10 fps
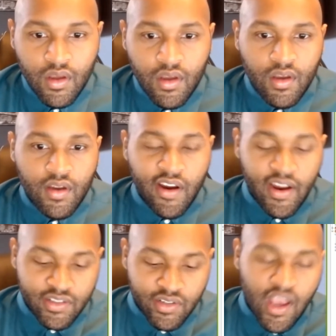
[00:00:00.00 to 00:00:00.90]
All right, so
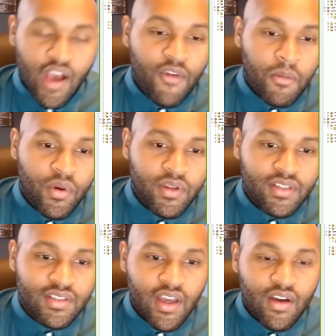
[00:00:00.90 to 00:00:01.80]
now if I print this
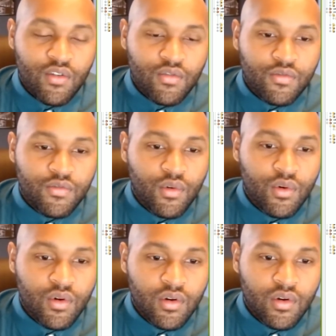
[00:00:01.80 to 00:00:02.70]
out for